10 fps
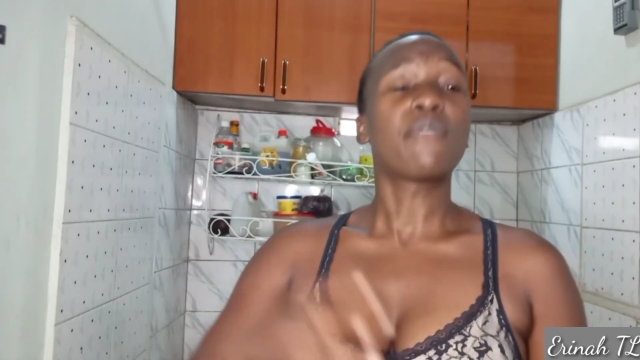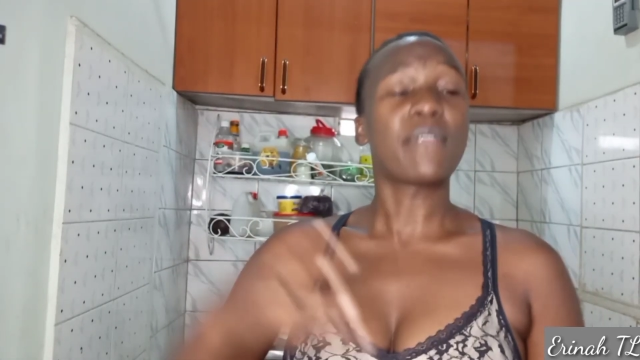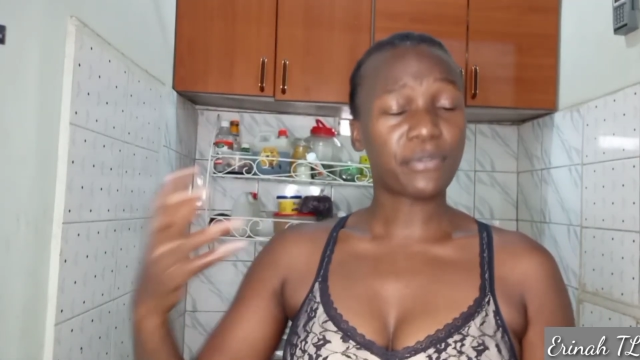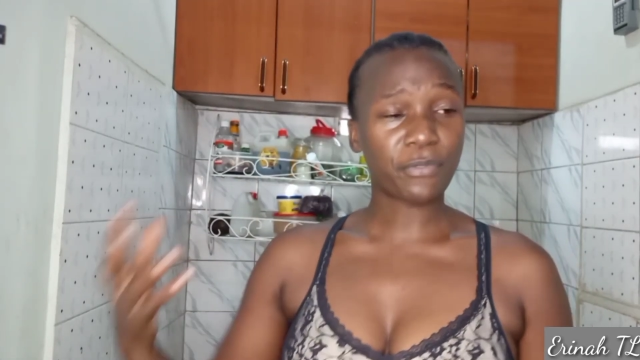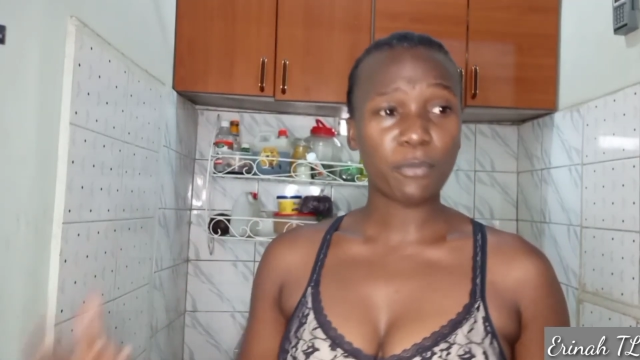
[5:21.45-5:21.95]

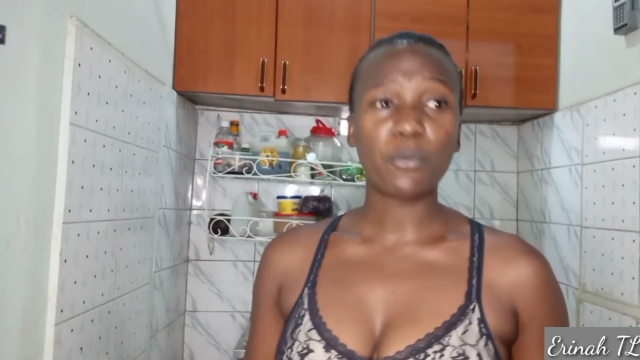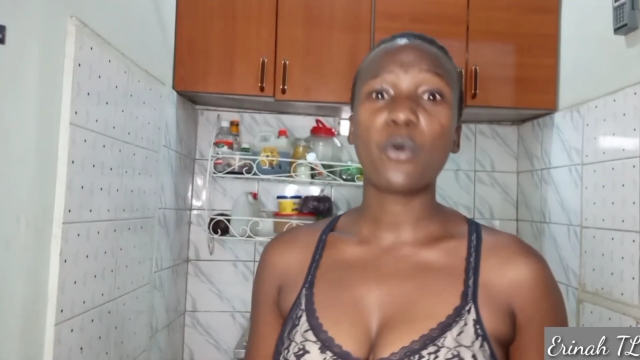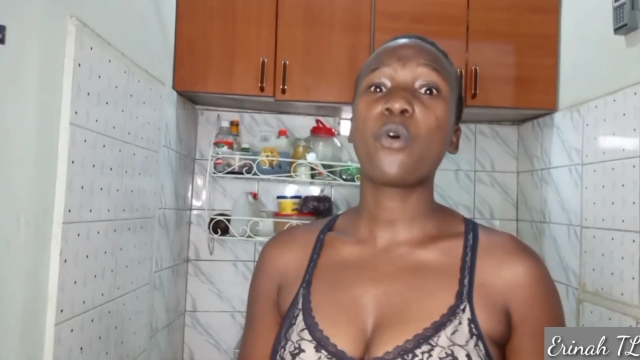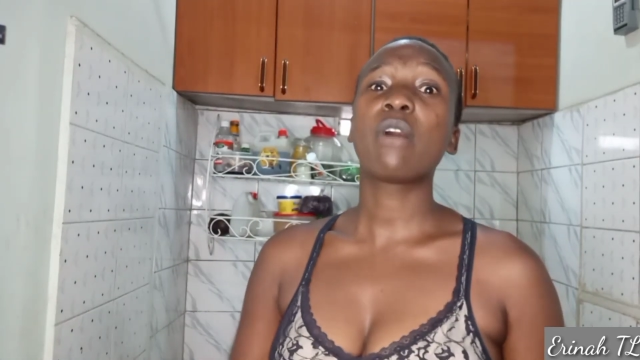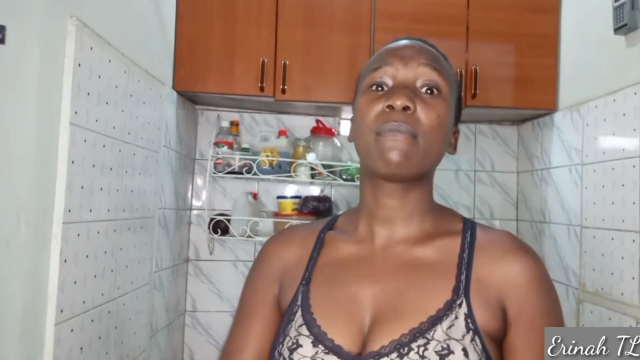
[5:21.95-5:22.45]
right
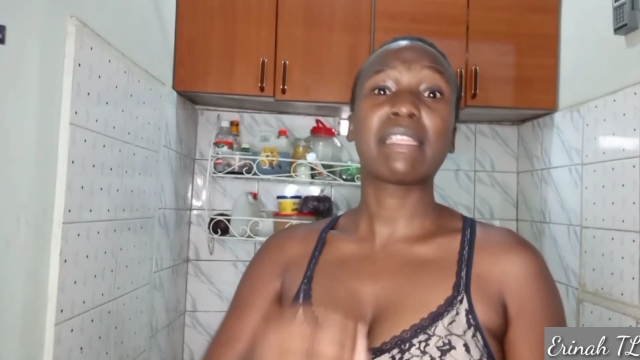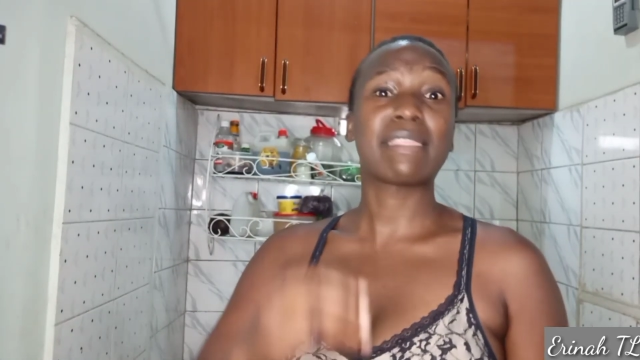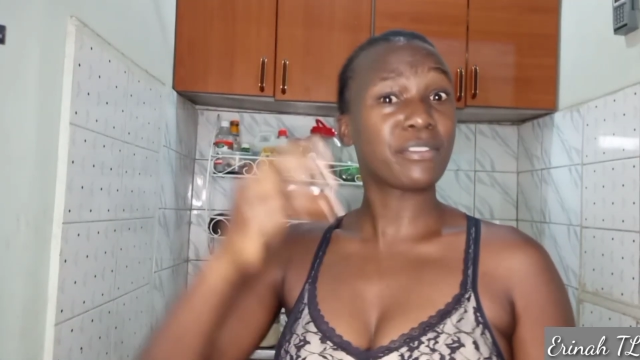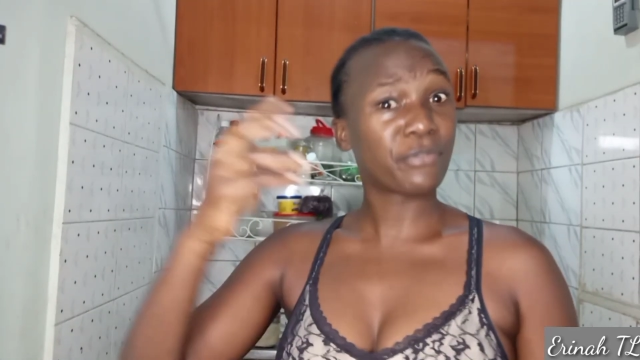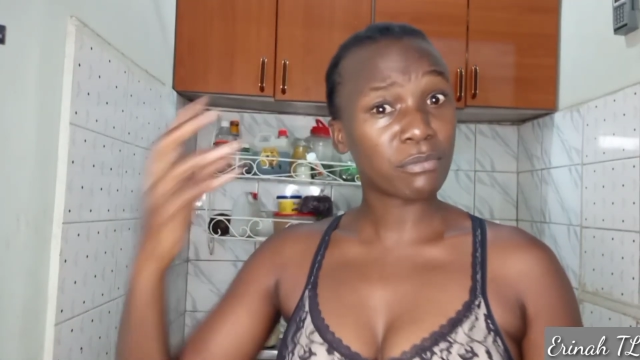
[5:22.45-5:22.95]
from home
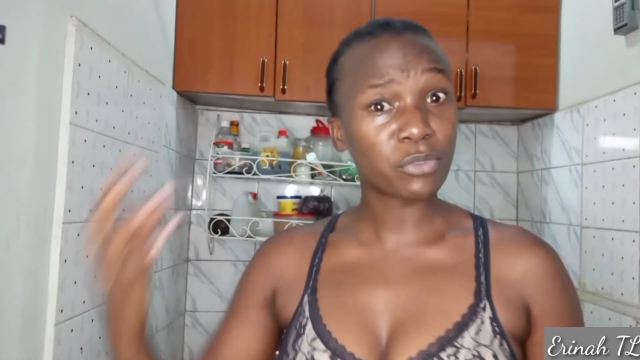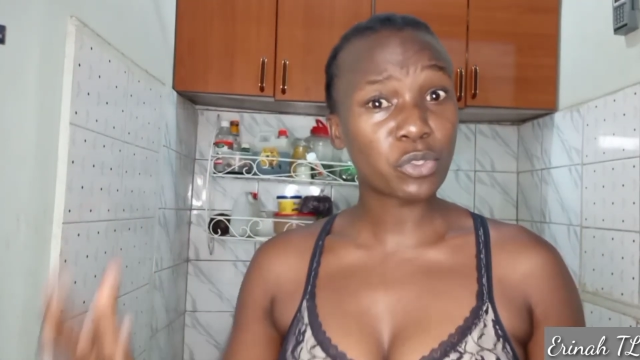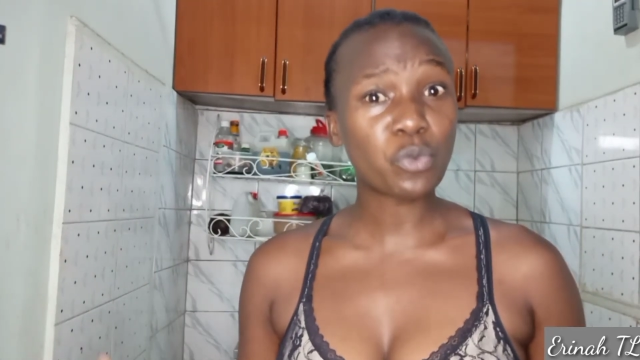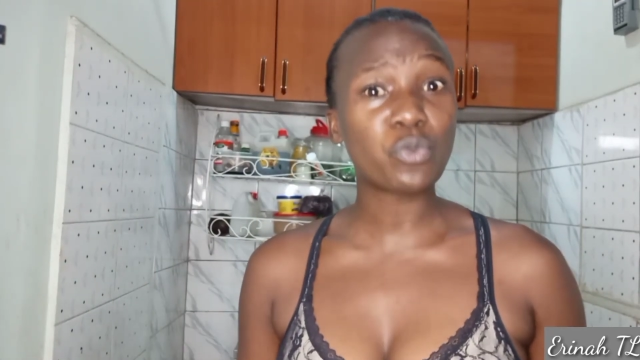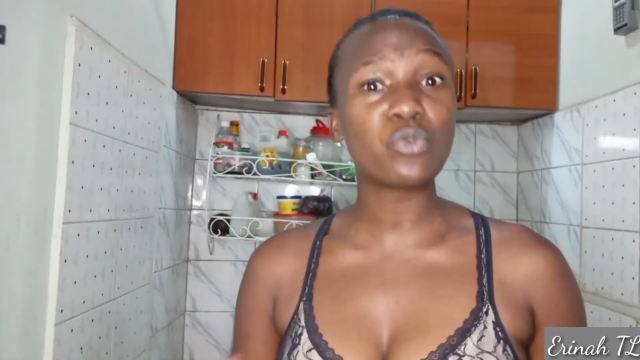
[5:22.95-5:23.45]
and then from
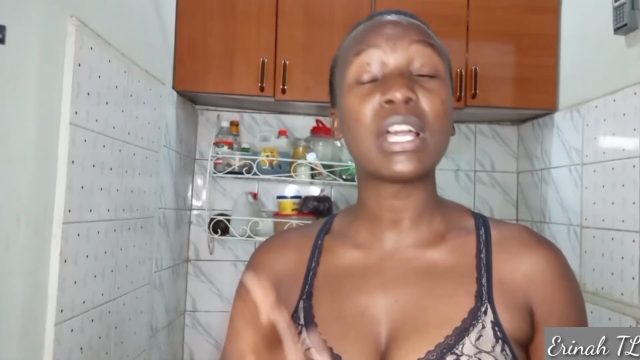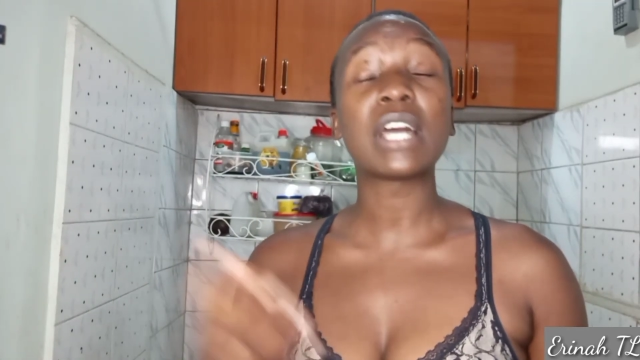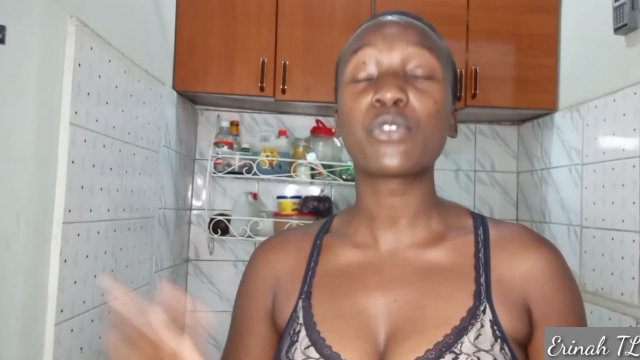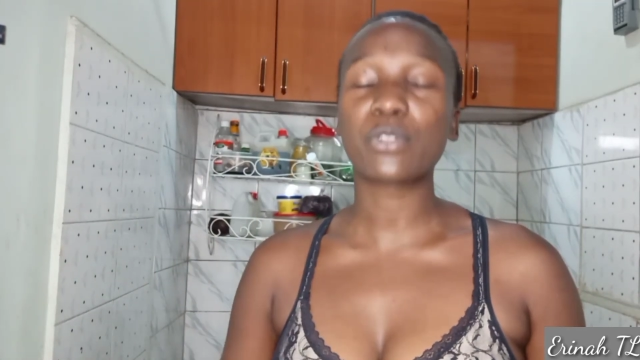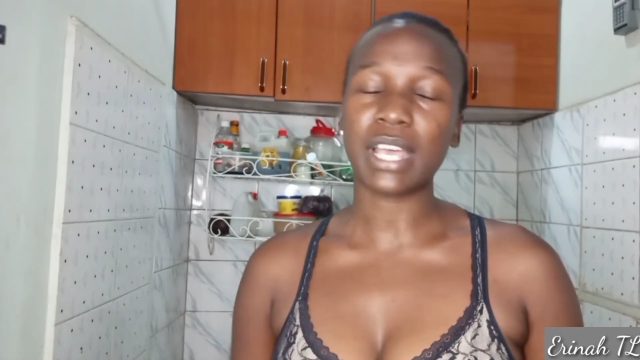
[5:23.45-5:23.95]
school
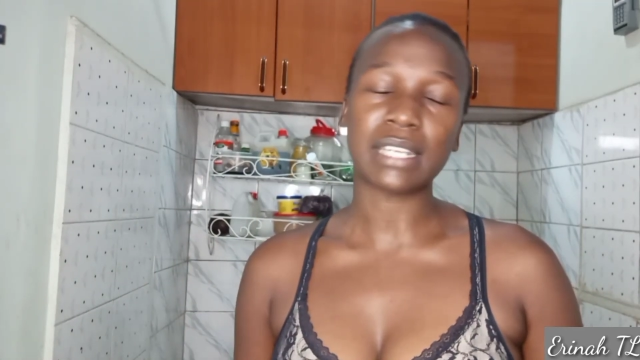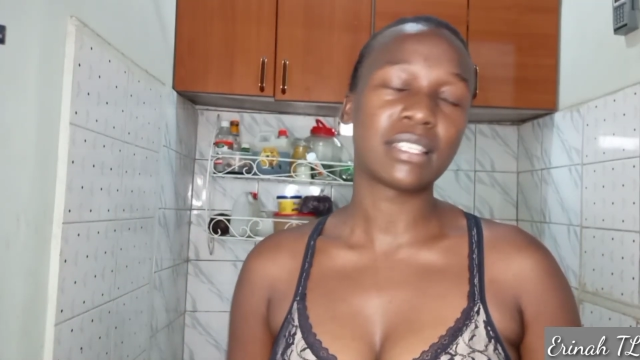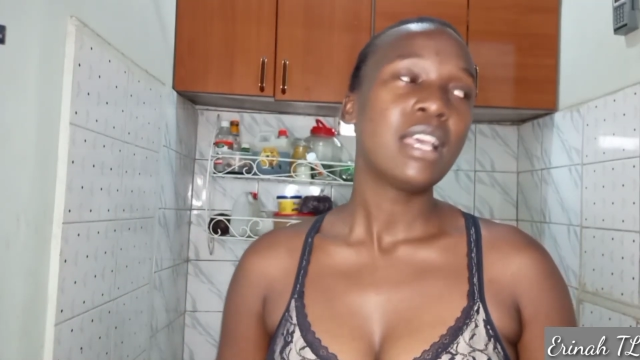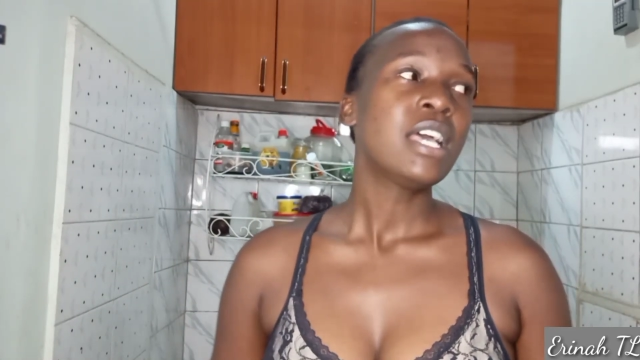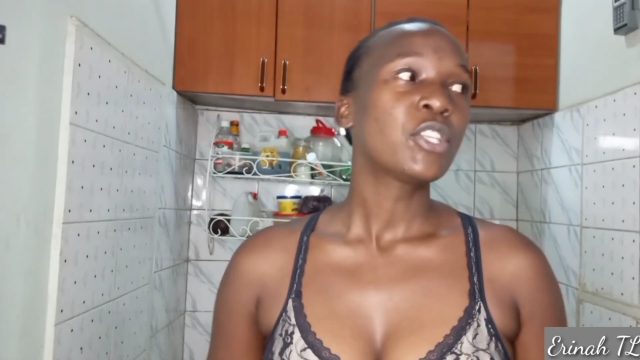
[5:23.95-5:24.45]
and all
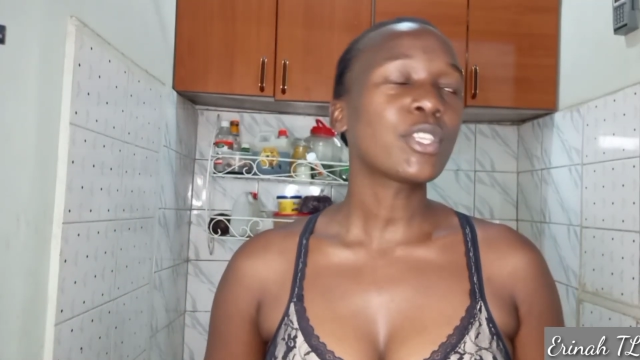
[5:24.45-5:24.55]
that.